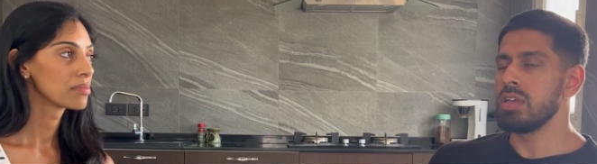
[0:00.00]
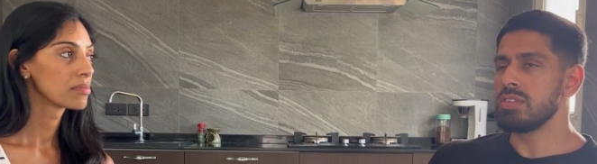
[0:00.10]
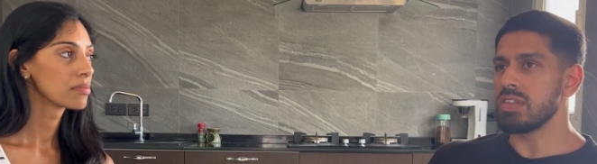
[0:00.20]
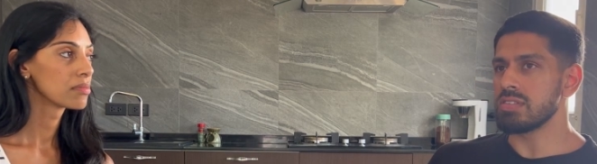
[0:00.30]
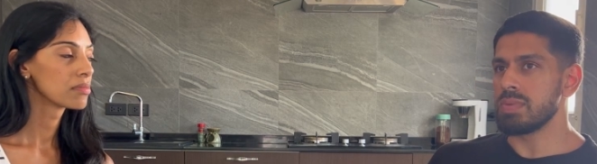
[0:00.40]

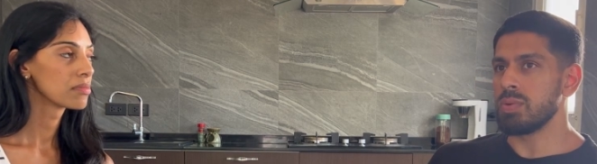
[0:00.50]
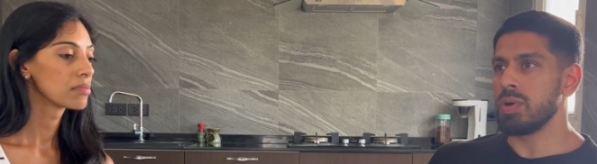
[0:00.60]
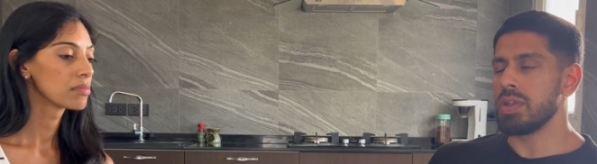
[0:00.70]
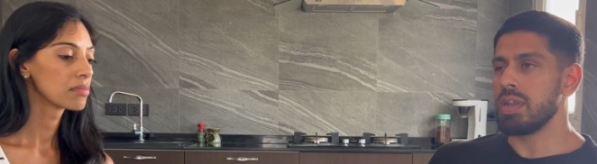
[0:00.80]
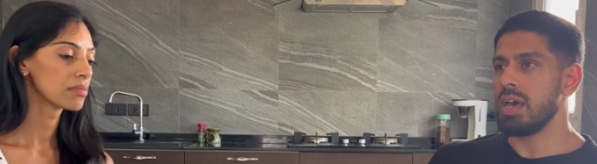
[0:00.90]
Speaker 1: So that's a big
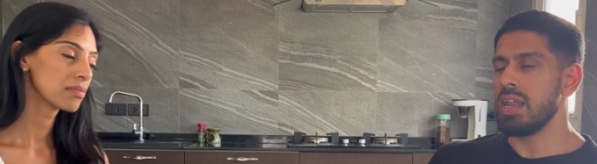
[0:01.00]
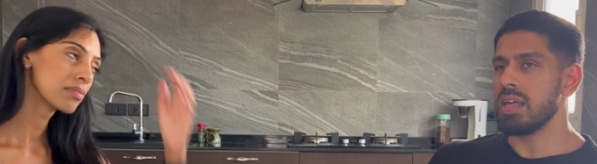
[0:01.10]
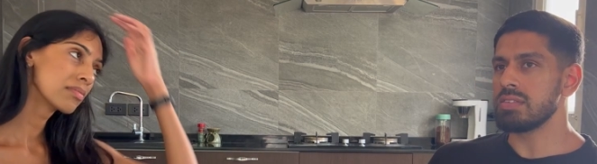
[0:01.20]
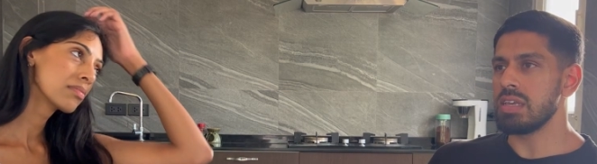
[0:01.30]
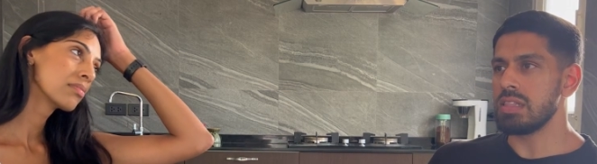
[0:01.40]
one. And
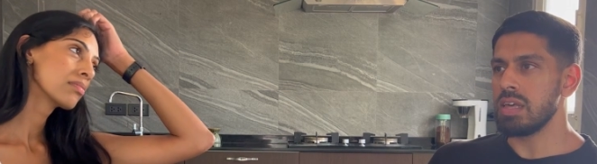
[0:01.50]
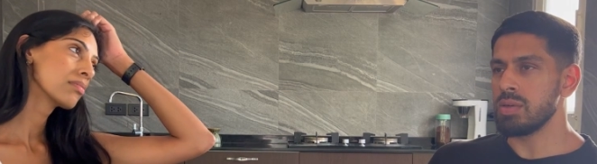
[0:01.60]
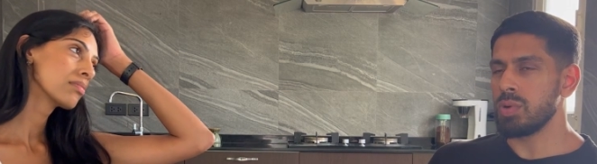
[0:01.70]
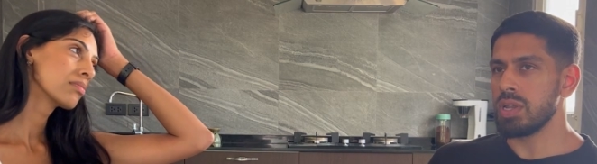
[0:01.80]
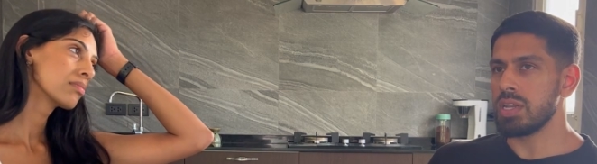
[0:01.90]
I'd say the
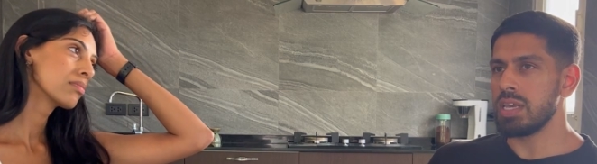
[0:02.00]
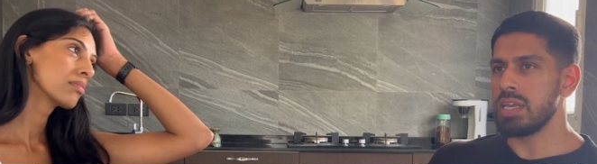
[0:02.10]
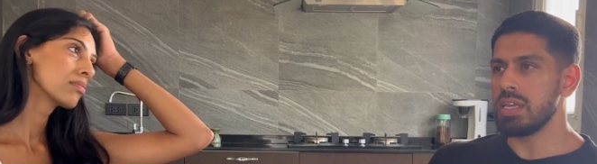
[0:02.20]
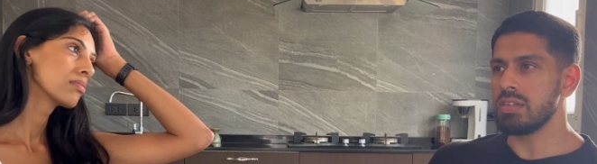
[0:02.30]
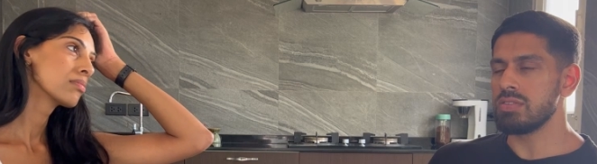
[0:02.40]
other one
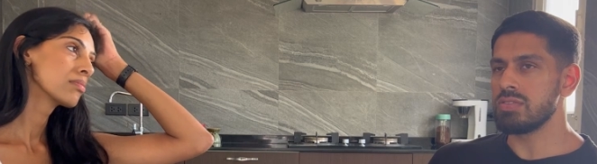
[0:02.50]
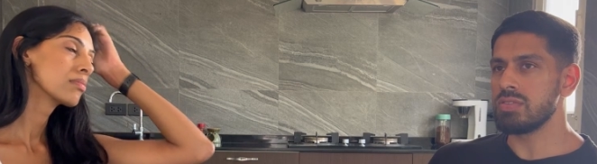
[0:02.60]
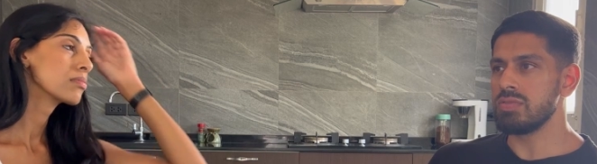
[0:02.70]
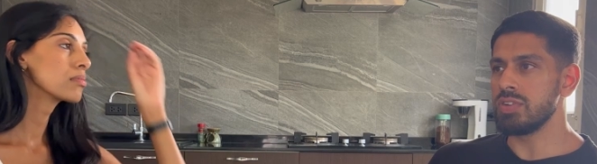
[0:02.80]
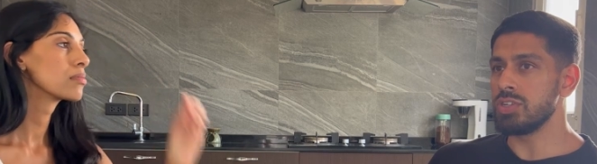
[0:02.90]

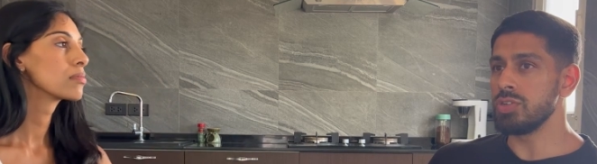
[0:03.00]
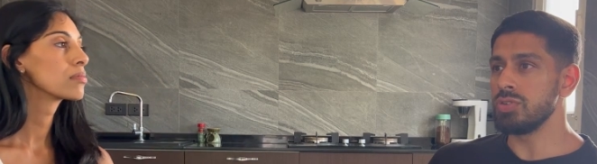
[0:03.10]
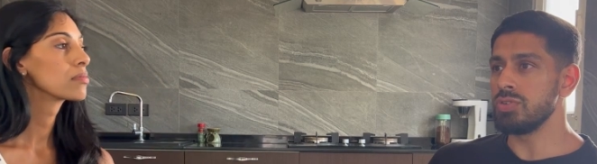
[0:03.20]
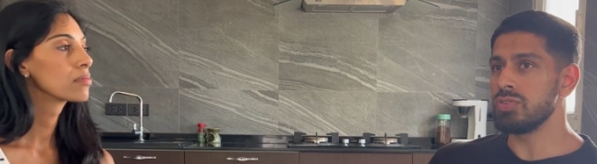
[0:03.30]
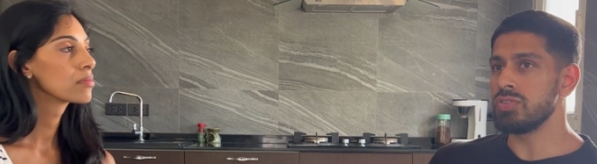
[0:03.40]
is for
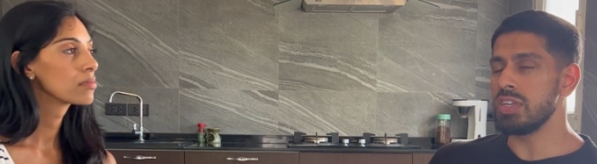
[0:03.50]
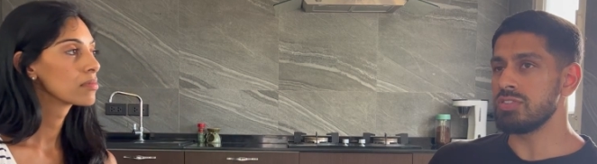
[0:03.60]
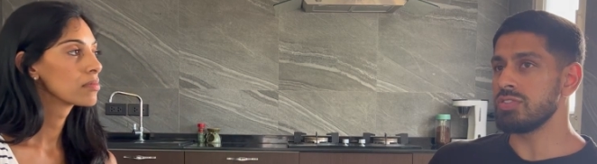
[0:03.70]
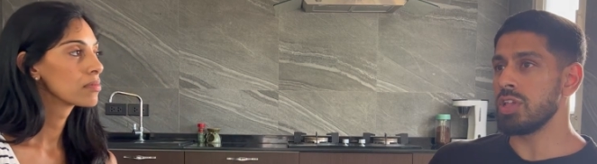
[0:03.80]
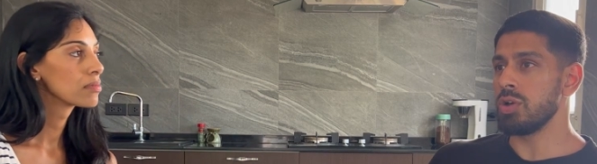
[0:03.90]
do's
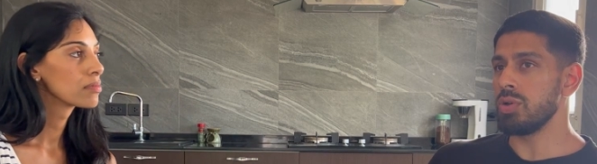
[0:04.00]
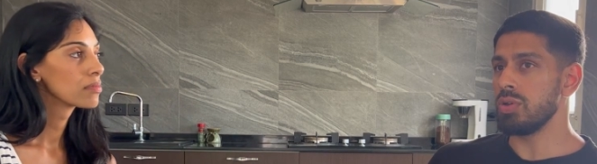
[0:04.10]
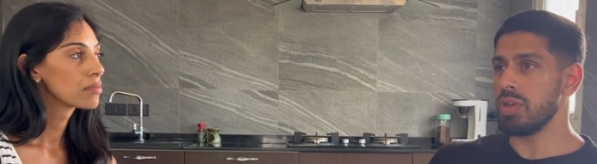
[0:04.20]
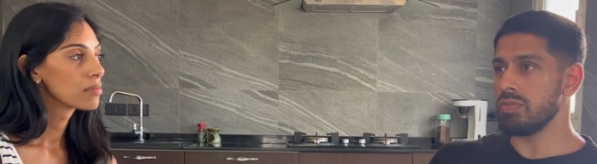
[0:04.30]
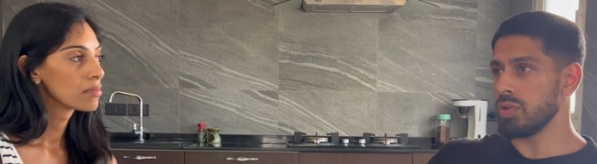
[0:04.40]
is no,
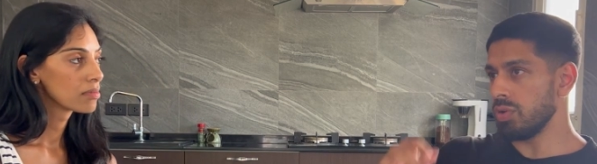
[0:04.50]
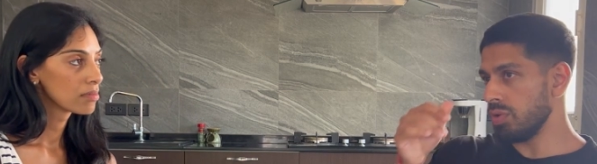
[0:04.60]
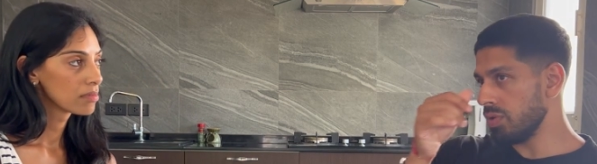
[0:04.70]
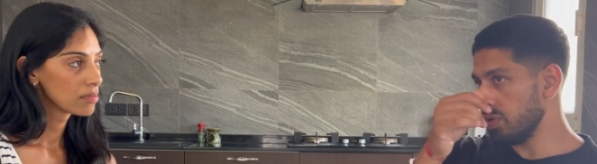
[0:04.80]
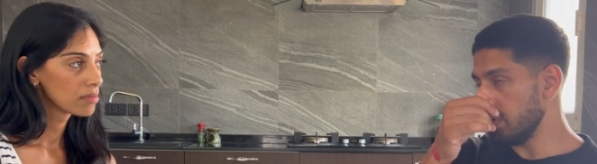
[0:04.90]
if
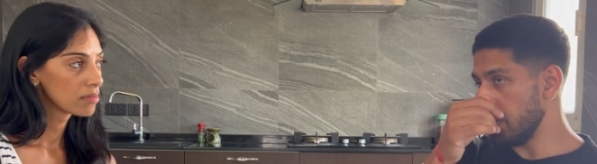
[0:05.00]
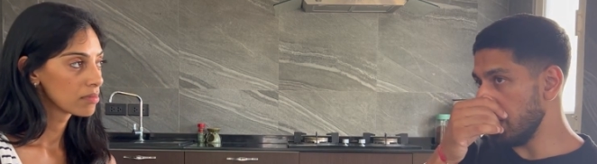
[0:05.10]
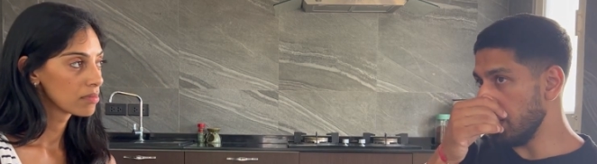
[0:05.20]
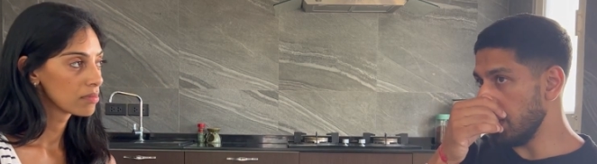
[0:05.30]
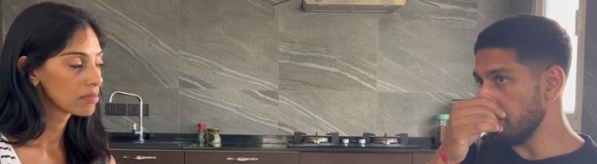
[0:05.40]
you're
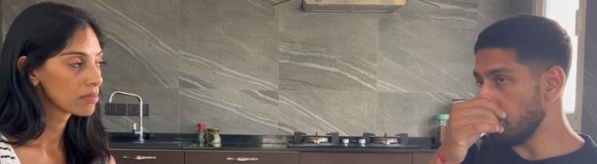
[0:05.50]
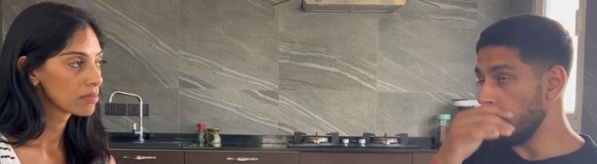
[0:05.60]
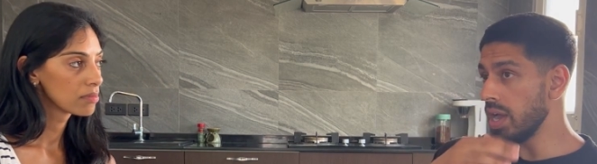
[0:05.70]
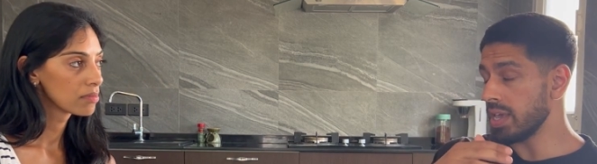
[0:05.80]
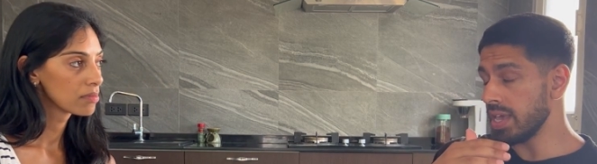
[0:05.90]
if you're
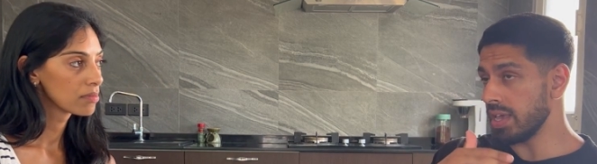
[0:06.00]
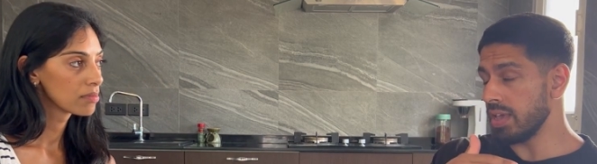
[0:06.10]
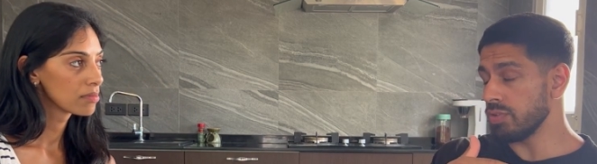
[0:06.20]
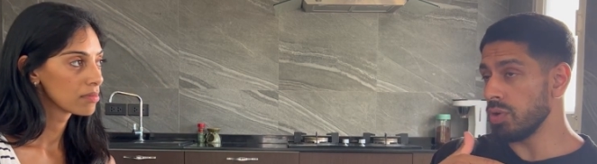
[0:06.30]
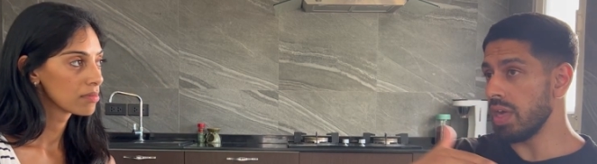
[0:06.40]
working,
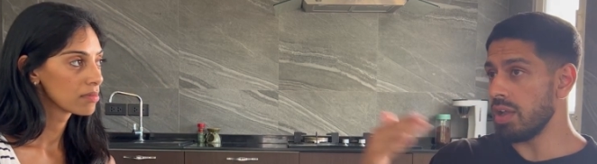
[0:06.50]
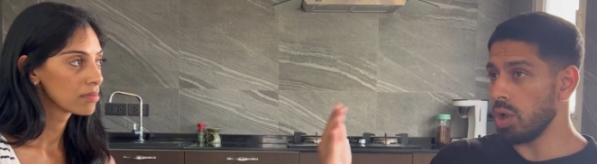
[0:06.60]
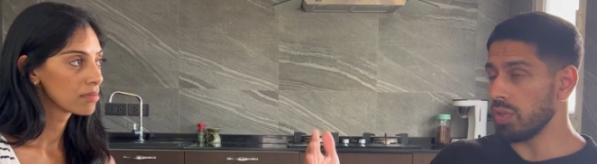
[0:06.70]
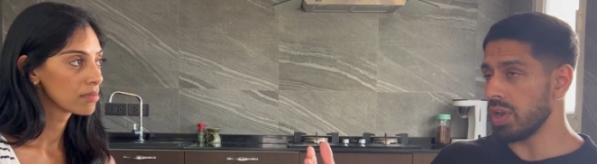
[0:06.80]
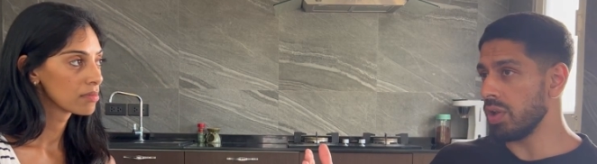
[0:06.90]
if you're there
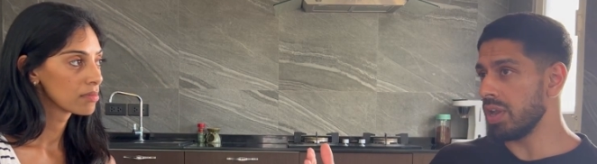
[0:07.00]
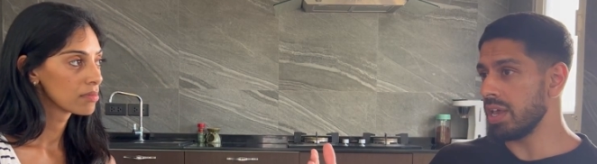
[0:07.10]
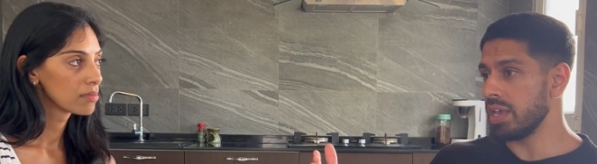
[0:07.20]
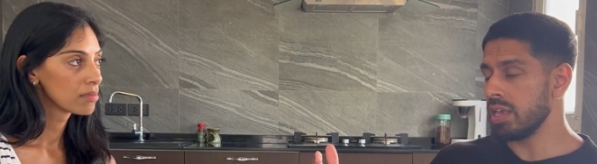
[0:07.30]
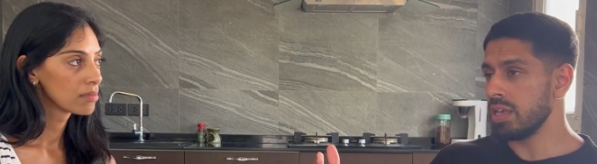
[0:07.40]
longer than
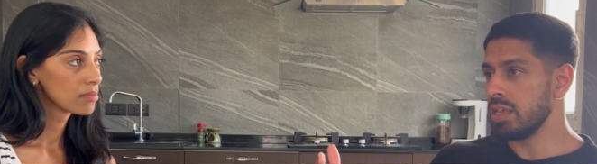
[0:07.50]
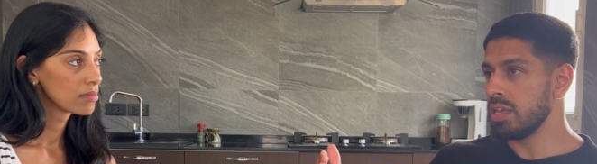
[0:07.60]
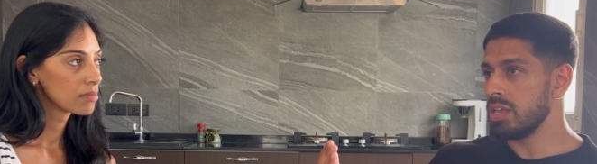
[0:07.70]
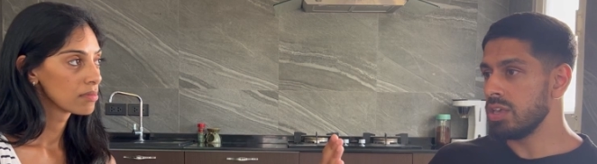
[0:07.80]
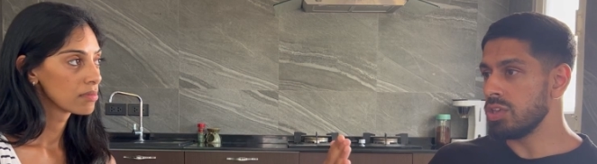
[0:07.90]
holiday,
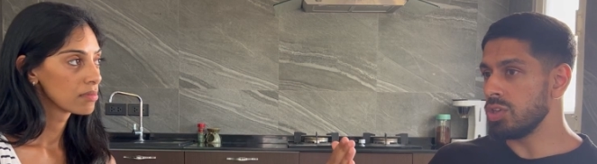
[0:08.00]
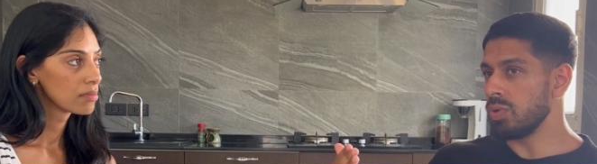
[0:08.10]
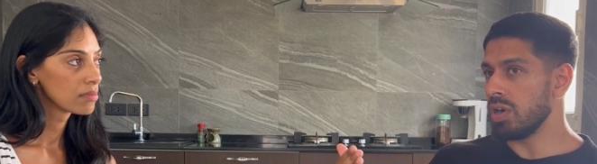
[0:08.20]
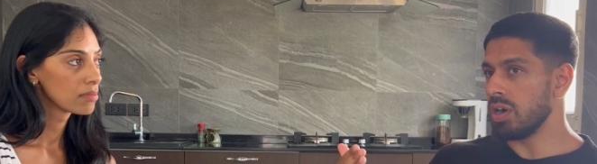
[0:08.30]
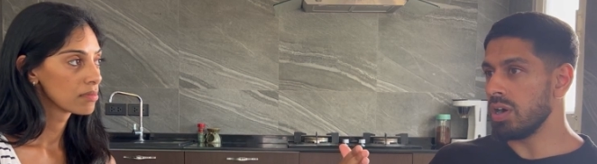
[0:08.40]
you
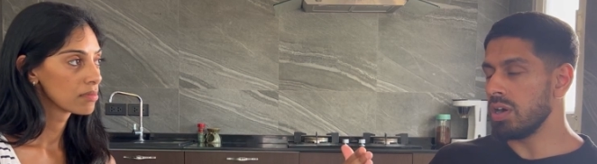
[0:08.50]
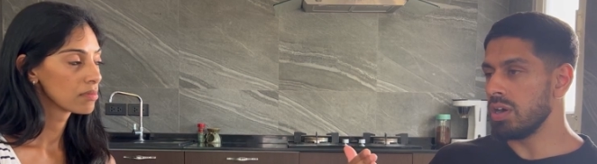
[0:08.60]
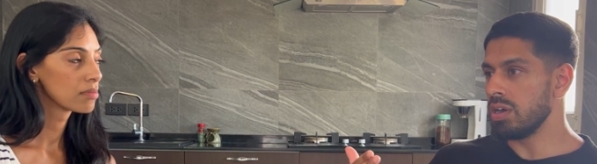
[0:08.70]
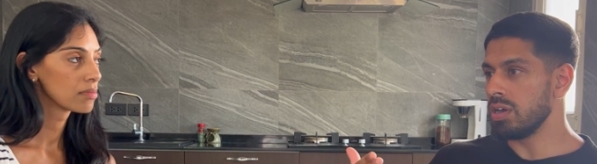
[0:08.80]
are